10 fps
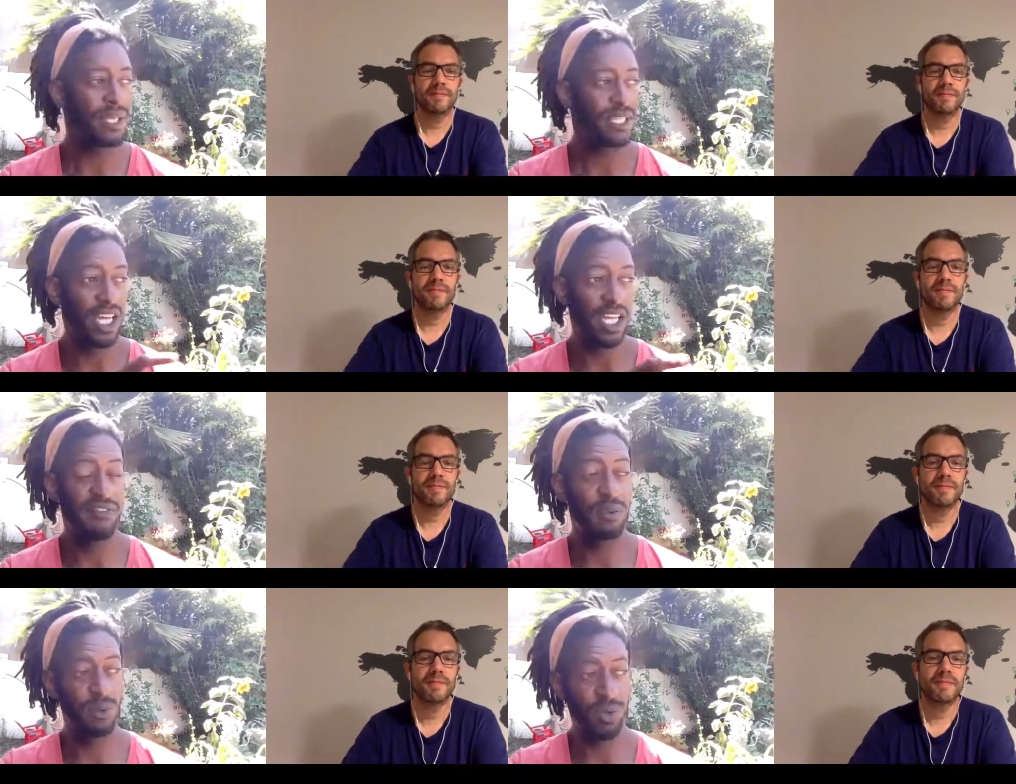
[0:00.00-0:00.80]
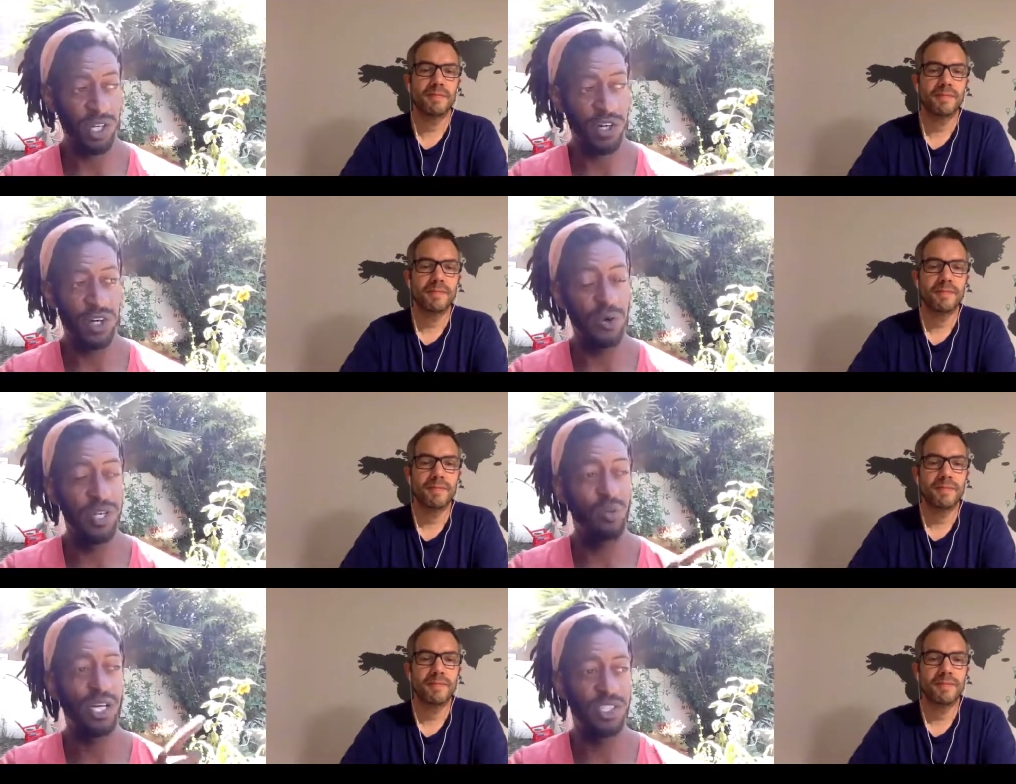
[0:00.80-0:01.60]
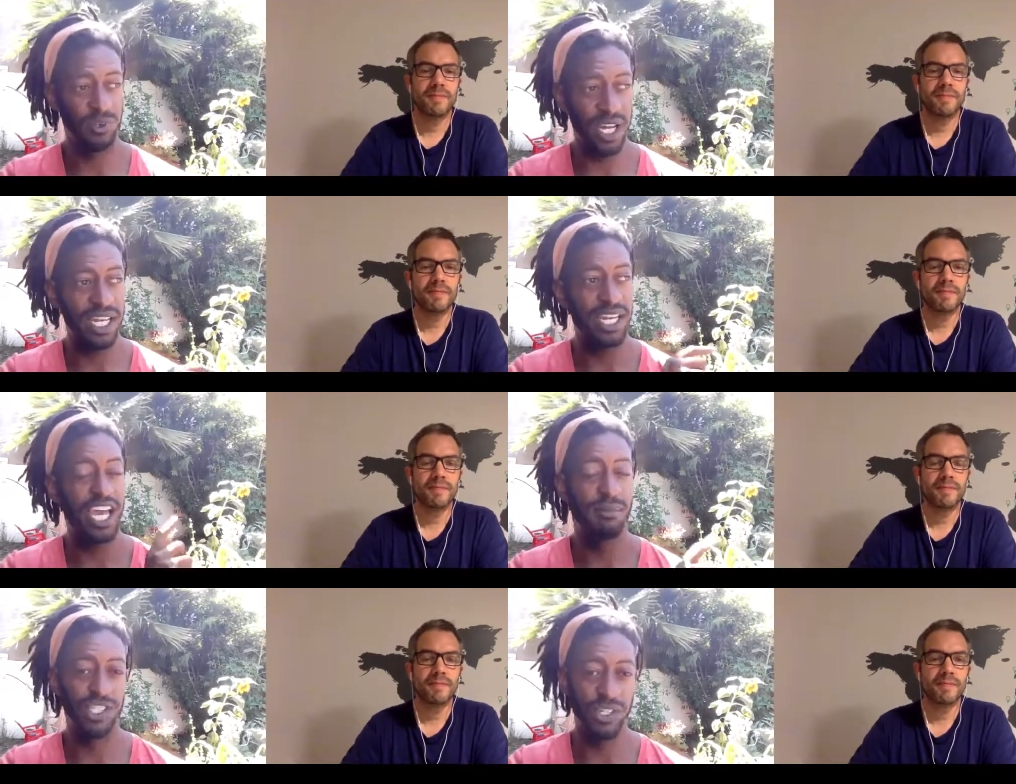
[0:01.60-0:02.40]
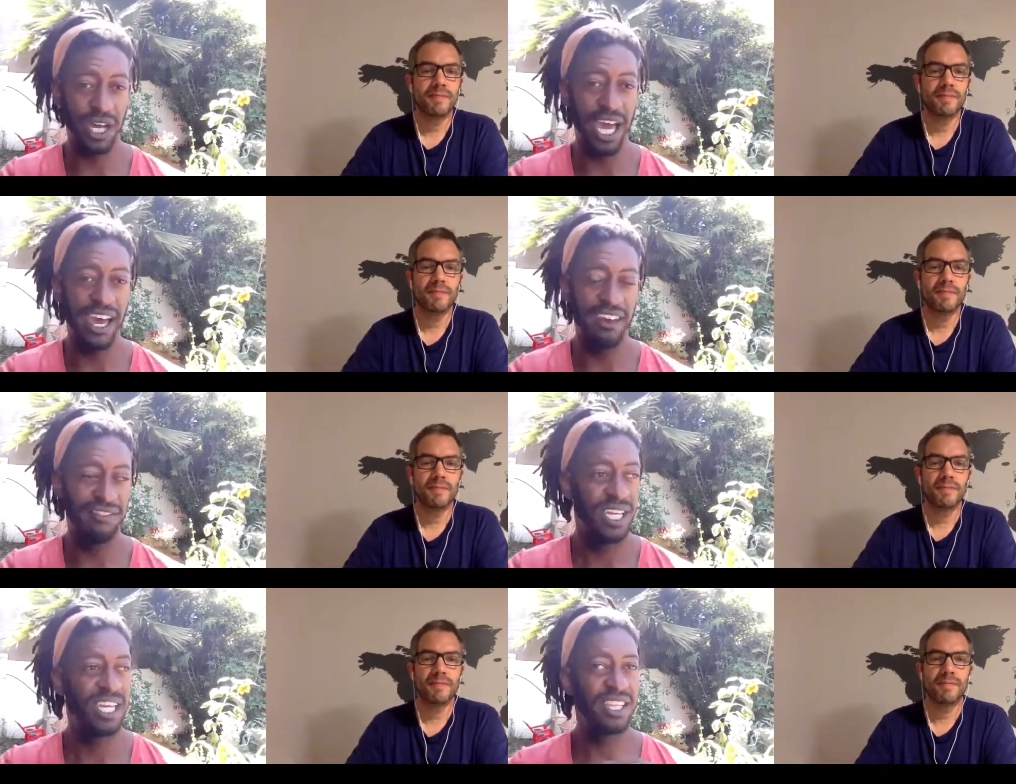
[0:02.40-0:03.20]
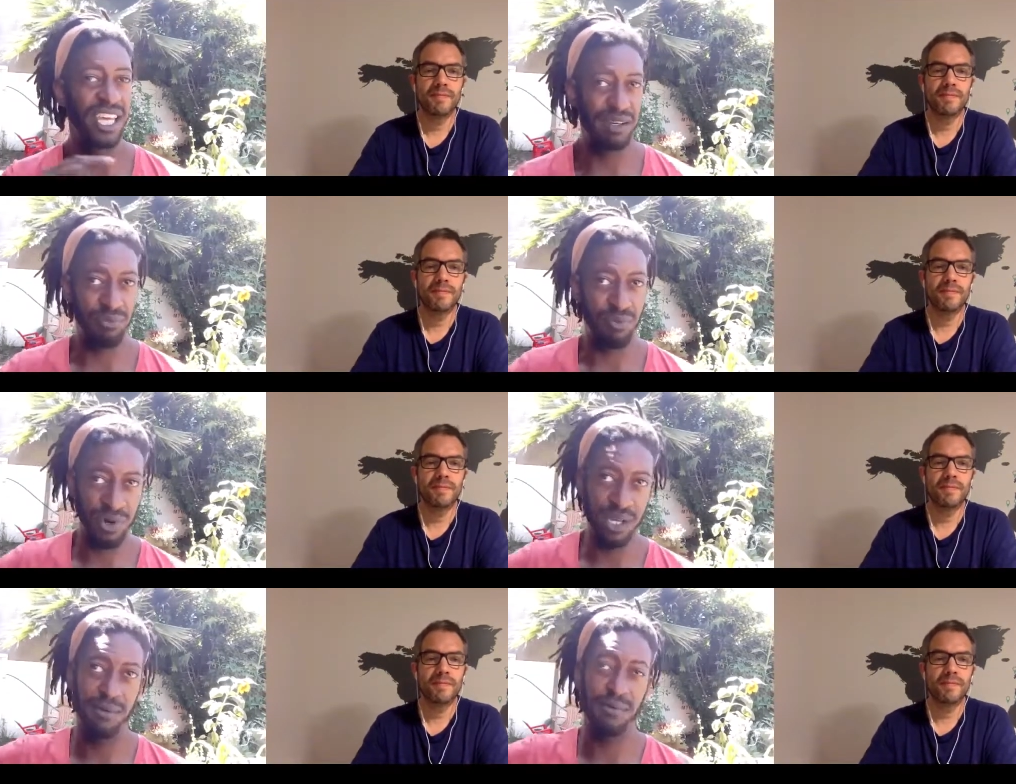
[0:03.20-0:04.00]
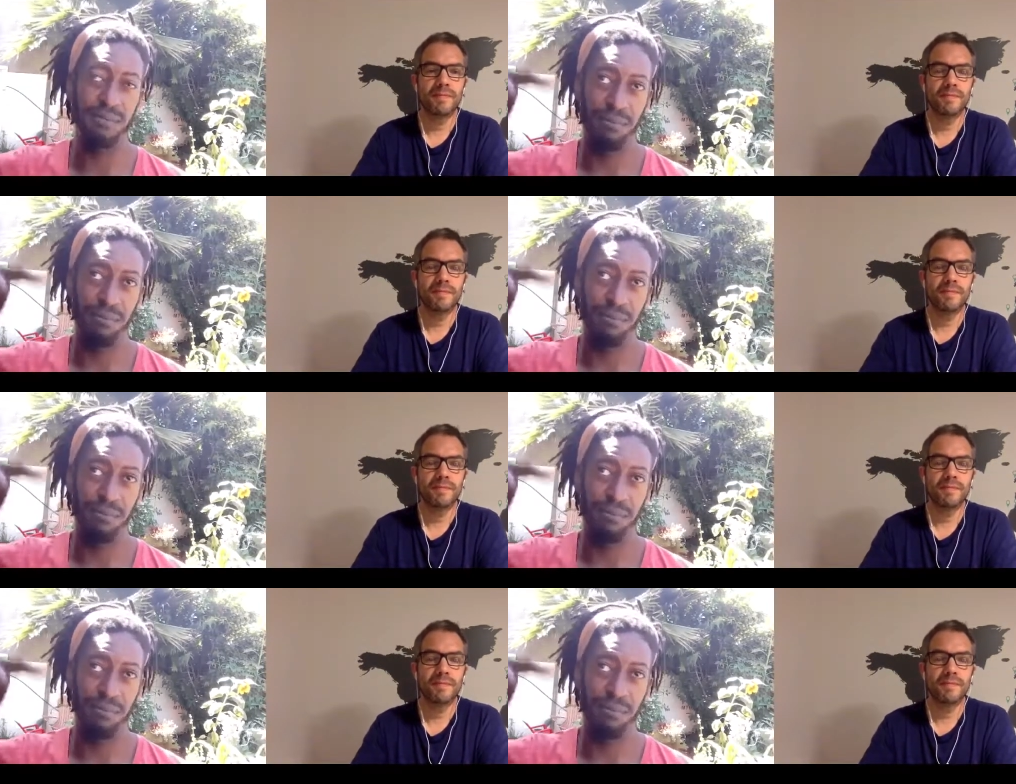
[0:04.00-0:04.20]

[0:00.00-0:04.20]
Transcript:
Speaker 1: Tell everyone what you're growing, when it's ready, and how much you'll have. They can pre